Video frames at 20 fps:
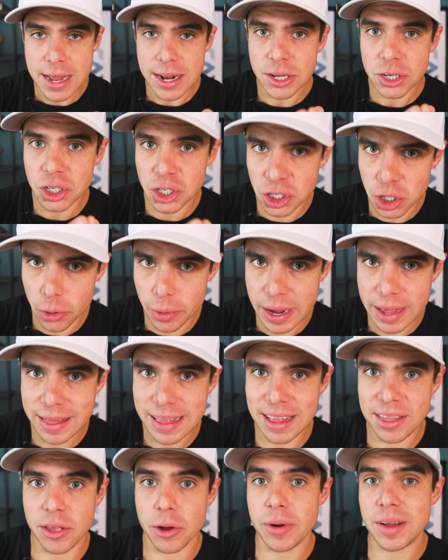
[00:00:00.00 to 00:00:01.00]
it is showing
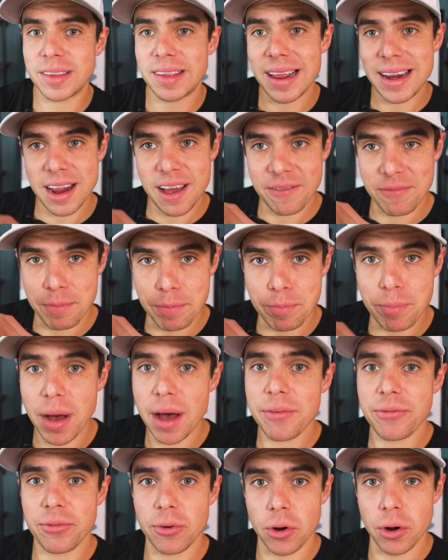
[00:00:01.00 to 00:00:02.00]
that there is enough
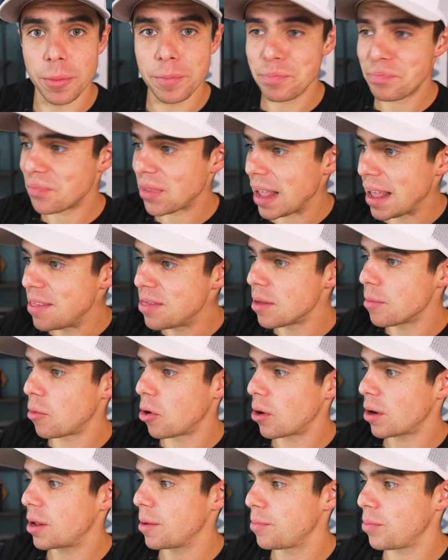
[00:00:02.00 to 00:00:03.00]
buffer in the
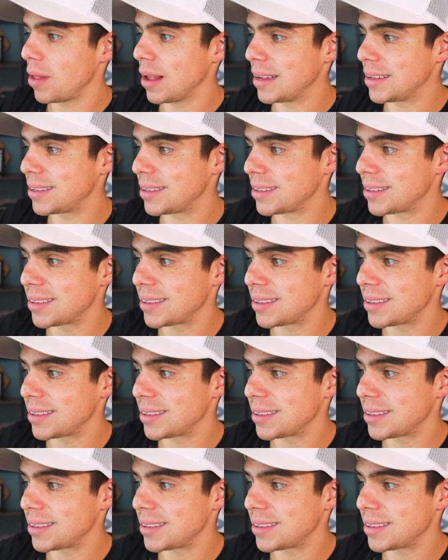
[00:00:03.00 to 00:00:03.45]
marketplace